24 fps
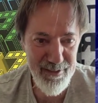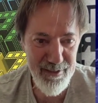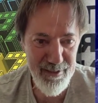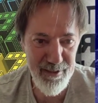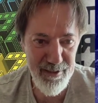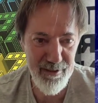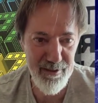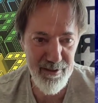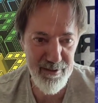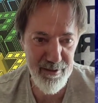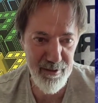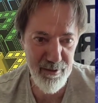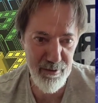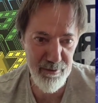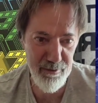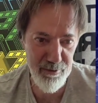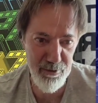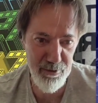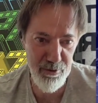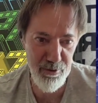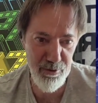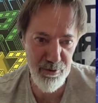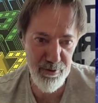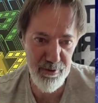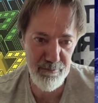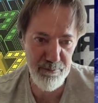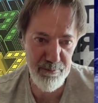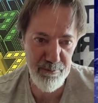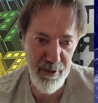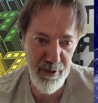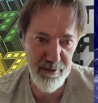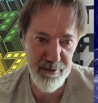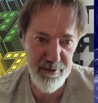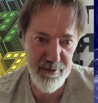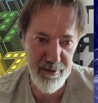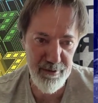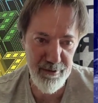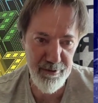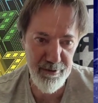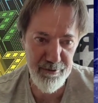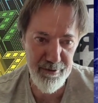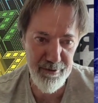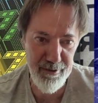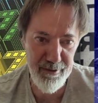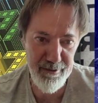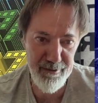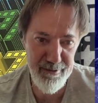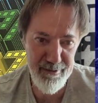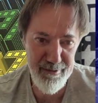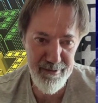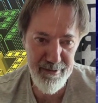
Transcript: And he said, look, you're in Barcelona.